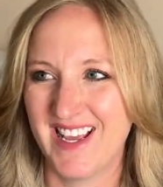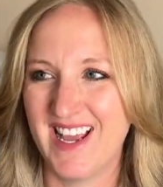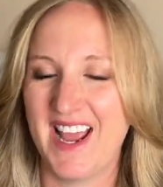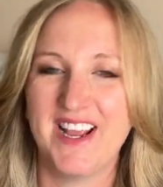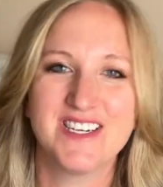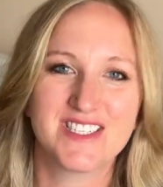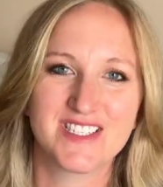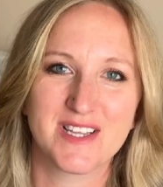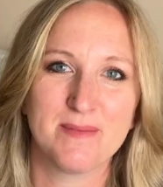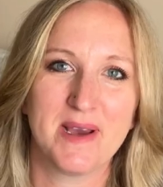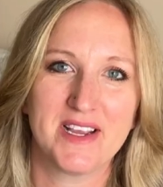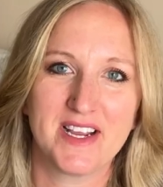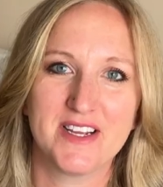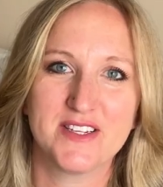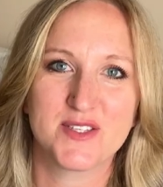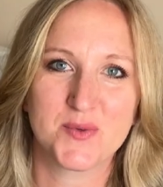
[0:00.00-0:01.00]
the age that my
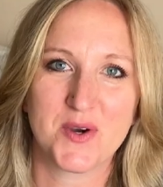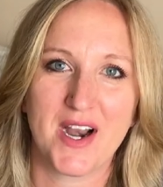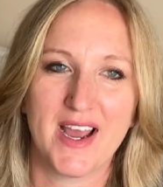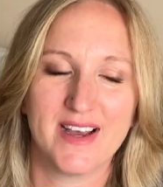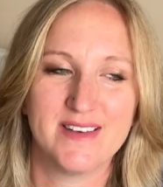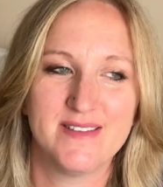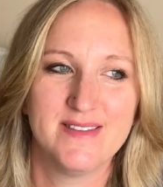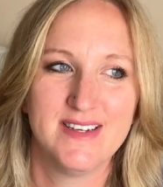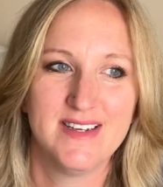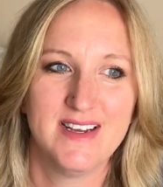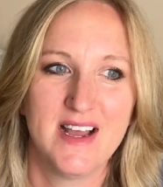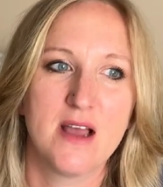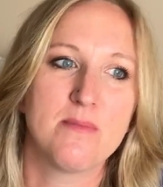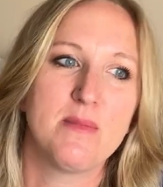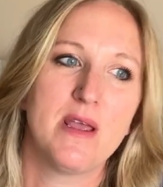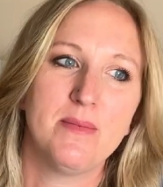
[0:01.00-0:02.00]
kids were at.
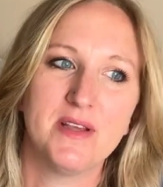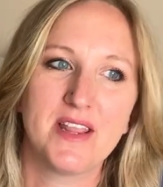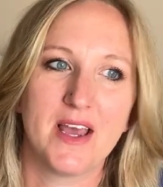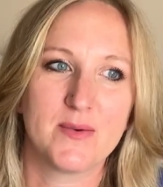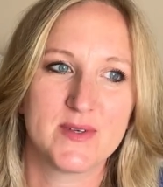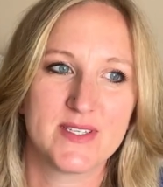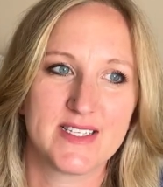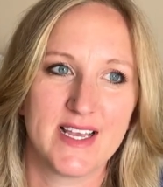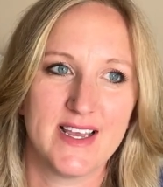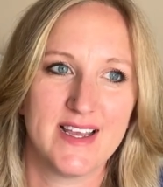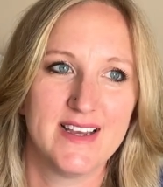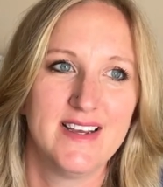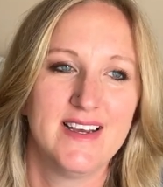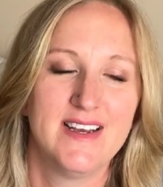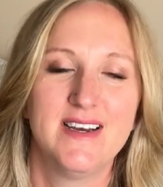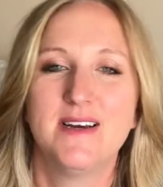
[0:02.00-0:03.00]
Maybe that was it.
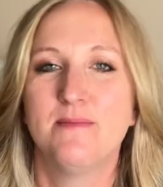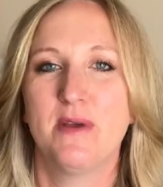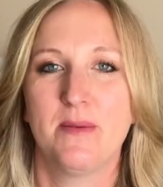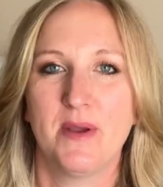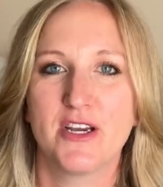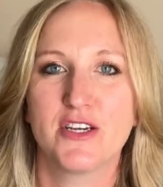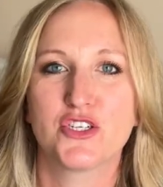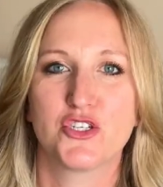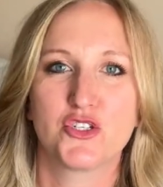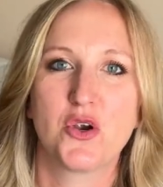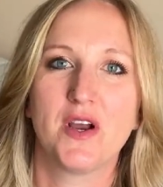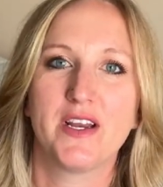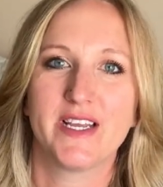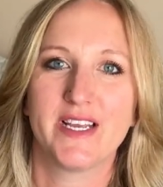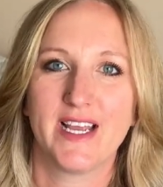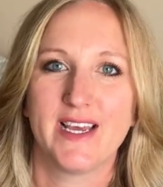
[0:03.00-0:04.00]
Maybe I should try
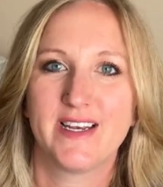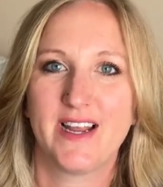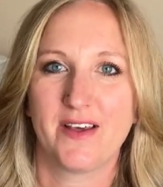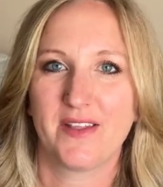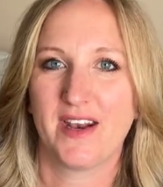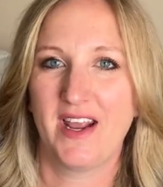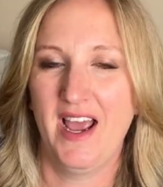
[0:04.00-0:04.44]
it again now that